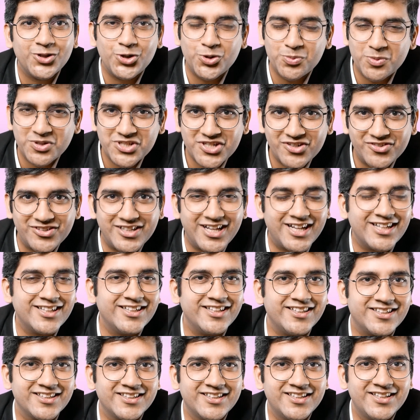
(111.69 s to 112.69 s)
You must have done
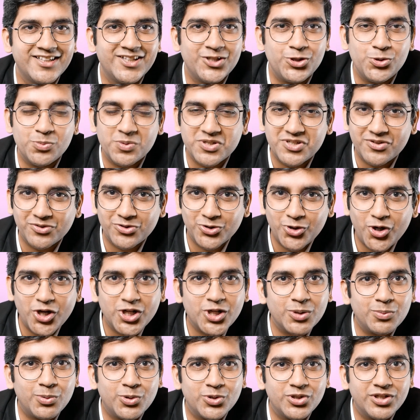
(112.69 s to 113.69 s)
it. You must have
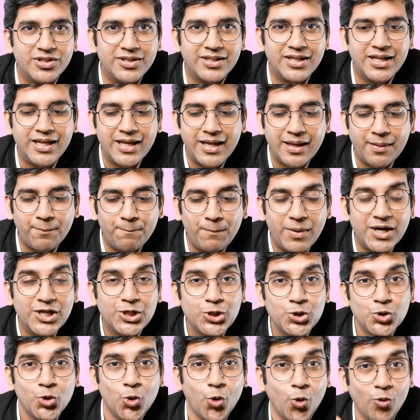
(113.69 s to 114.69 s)
thought about it,
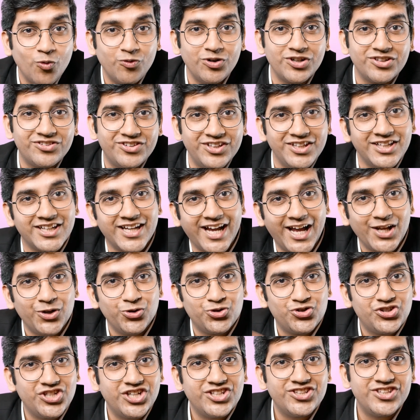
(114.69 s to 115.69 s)
but you overthink and
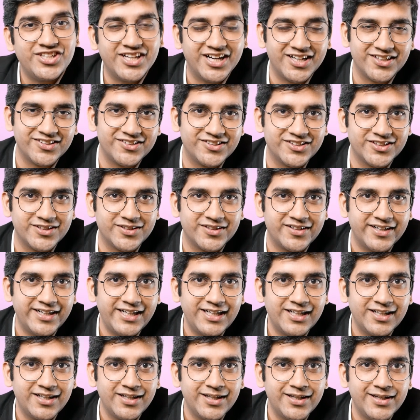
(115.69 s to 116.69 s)
you change the answer,
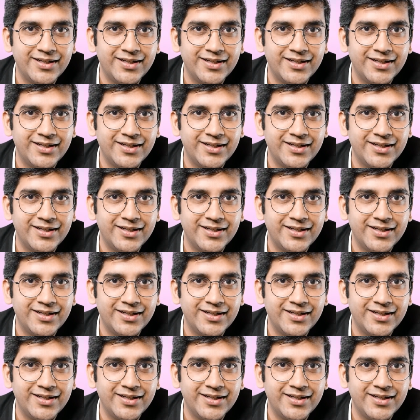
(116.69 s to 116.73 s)
right?